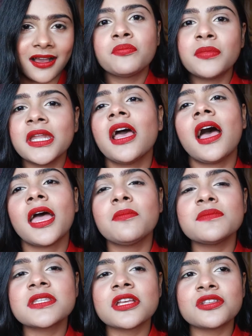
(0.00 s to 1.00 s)
But yeah,
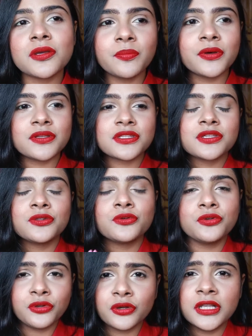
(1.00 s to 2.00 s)
I'm such a person
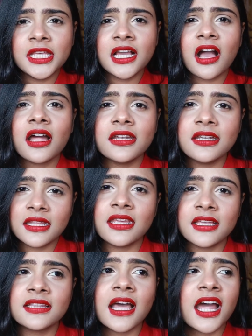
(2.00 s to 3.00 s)
who really can't
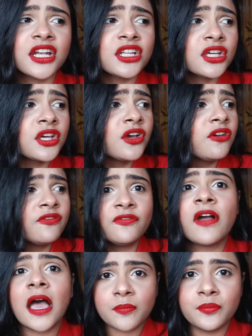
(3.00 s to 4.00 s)
take that
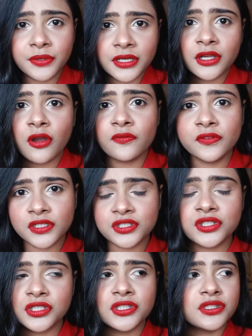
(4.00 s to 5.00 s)
fabric of the
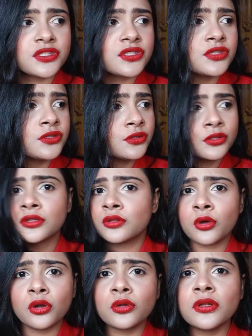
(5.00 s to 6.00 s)
jeans,
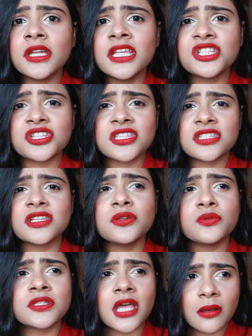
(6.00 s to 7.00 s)
not only just
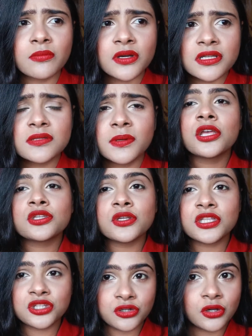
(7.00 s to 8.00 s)
in summers, but
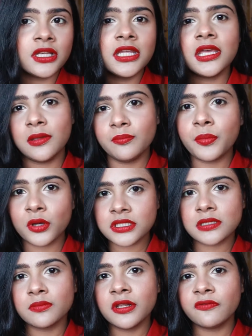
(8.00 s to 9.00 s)
it's really
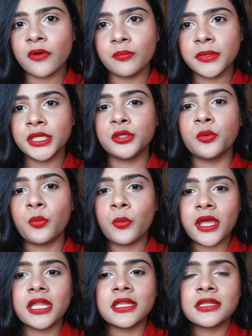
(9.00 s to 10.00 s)
impossible for me to
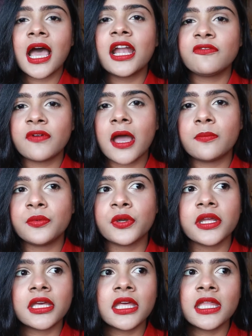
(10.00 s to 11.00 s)
wear that
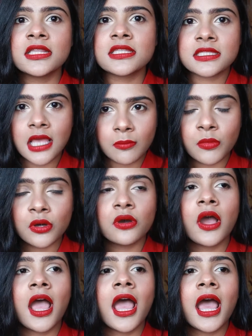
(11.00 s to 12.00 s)
fabric in summer.